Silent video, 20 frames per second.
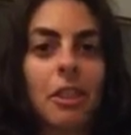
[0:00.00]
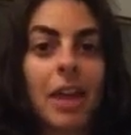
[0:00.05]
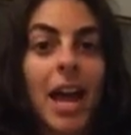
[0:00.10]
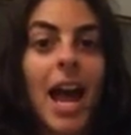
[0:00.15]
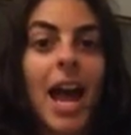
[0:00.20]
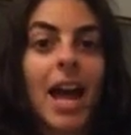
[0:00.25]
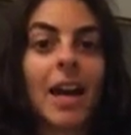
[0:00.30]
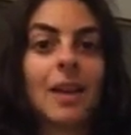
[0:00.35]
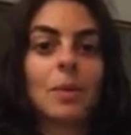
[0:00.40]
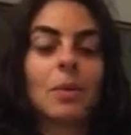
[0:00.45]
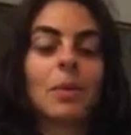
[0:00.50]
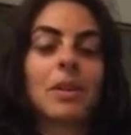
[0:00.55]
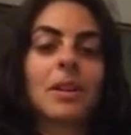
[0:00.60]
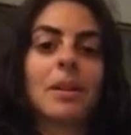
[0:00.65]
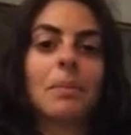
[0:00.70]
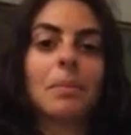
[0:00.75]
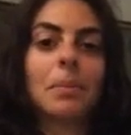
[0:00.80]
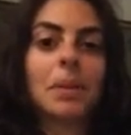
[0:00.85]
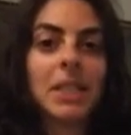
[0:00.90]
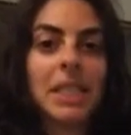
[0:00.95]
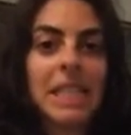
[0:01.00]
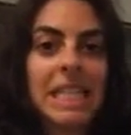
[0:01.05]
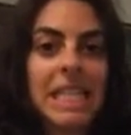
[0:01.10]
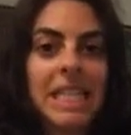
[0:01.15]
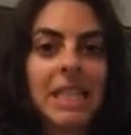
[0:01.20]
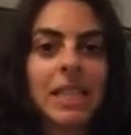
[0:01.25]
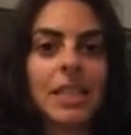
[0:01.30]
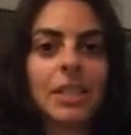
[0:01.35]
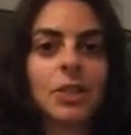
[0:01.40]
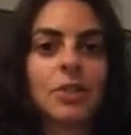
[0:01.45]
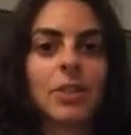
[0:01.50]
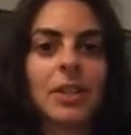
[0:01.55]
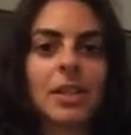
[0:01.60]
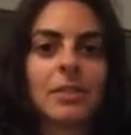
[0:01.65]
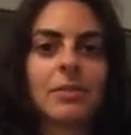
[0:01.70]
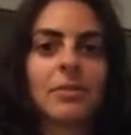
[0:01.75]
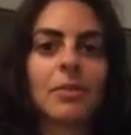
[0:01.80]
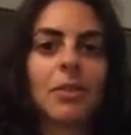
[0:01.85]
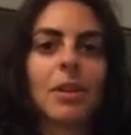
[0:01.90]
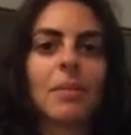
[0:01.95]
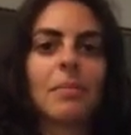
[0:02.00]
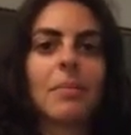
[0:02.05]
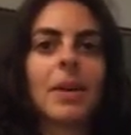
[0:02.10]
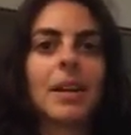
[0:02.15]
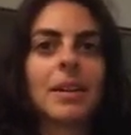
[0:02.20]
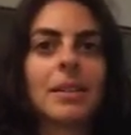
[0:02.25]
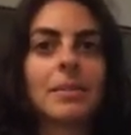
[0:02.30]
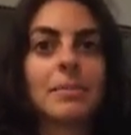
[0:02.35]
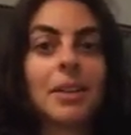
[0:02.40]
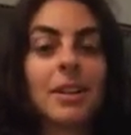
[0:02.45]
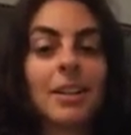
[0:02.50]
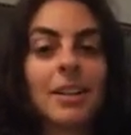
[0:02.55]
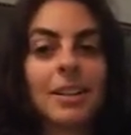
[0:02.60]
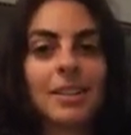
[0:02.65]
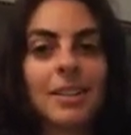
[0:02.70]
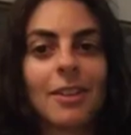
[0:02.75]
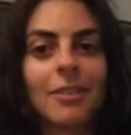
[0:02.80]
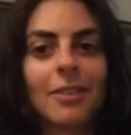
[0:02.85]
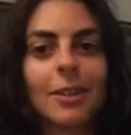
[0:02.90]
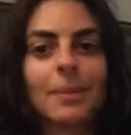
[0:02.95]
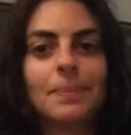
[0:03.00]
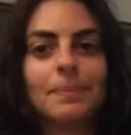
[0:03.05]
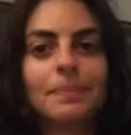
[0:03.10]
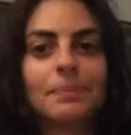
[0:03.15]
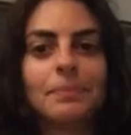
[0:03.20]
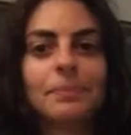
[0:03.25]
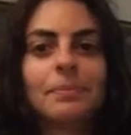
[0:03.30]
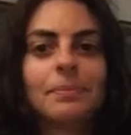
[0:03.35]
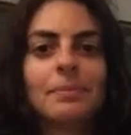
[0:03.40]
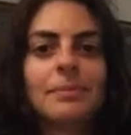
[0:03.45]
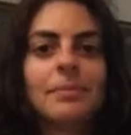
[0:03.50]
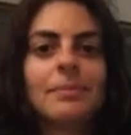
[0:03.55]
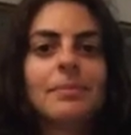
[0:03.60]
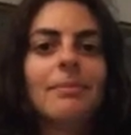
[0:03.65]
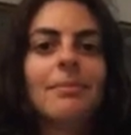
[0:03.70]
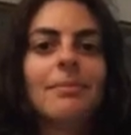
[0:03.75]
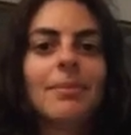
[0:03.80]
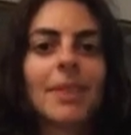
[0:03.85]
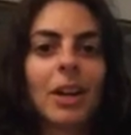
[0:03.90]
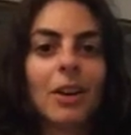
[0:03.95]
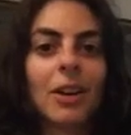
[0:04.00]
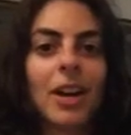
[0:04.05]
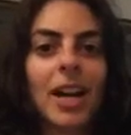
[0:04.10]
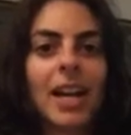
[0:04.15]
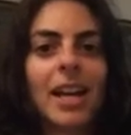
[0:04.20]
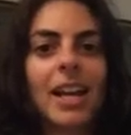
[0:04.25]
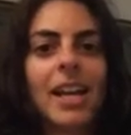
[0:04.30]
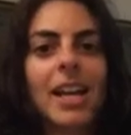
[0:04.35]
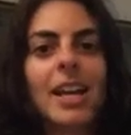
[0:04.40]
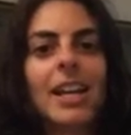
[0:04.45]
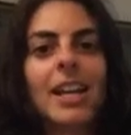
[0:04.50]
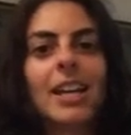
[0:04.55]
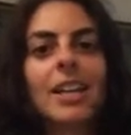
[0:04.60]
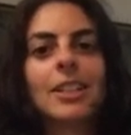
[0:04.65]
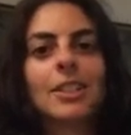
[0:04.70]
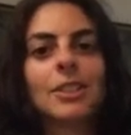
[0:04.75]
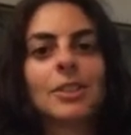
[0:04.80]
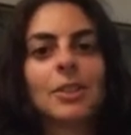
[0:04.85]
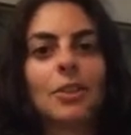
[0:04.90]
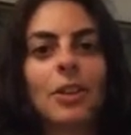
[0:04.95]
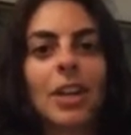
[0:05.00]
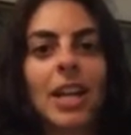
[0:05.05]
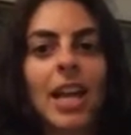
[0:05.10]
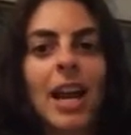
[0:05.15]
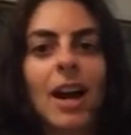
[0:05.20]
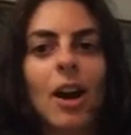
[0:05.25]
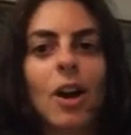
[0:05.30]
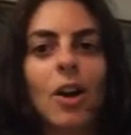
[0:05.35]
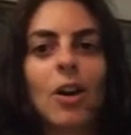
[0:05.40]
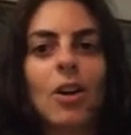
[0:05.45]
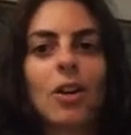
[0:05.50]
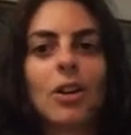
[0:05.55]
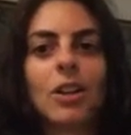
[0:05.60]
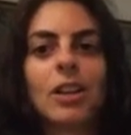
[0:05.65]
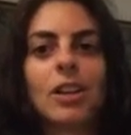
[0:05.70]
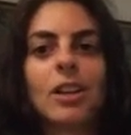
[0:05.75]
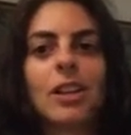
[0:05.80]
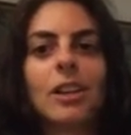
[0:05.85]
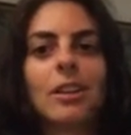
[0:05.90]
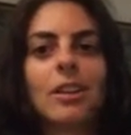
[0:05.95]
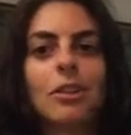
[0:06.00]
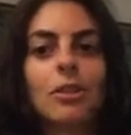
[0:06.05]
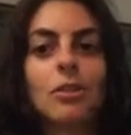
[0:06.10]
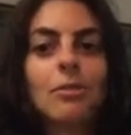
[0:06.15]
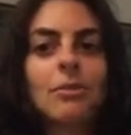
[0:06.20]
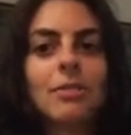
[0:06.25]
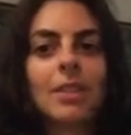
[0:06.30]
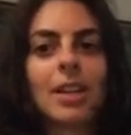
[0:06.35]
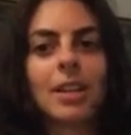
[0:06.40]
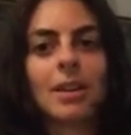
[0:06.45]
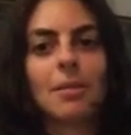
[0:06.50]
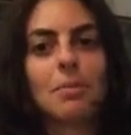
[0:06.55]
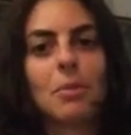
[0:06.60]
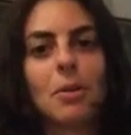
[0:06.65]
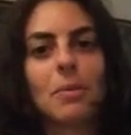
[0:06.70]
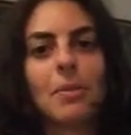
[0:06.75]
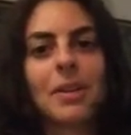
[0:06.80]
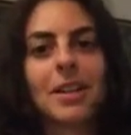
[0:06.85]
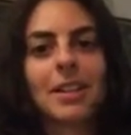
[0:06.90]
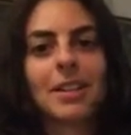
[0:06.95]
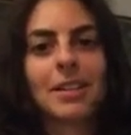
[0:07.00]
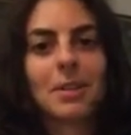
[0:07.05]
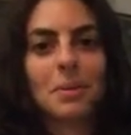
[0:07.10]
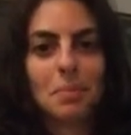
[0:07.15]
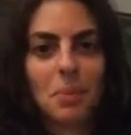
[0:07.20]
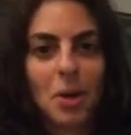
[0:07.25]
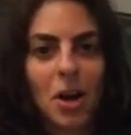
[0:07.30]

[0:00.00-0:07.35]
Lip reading: That would completely transform my experience of it. Okay, so now you take a moment to